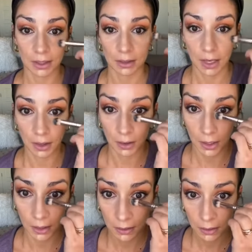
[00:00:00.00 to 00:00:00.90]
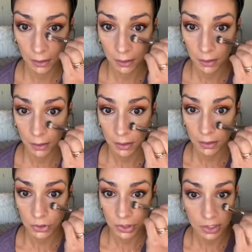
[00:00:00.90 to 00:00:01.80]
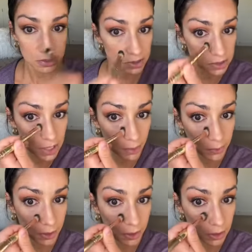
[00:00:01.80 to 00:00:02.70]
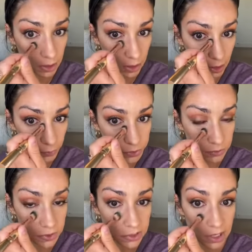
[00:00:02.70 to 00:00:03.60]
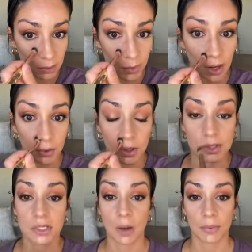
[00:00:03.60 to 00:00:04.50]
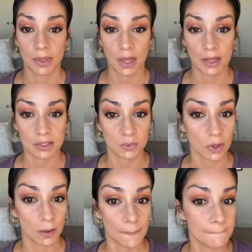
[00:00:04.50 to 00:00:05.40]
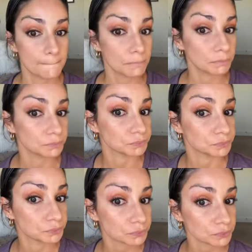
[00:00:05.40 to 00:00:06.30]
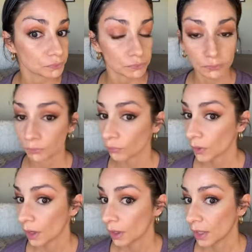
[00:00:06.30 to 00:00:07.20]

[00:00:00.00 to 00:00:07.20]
that bag area. Just dabbing it. And then I will do a setting powder on top of that as well.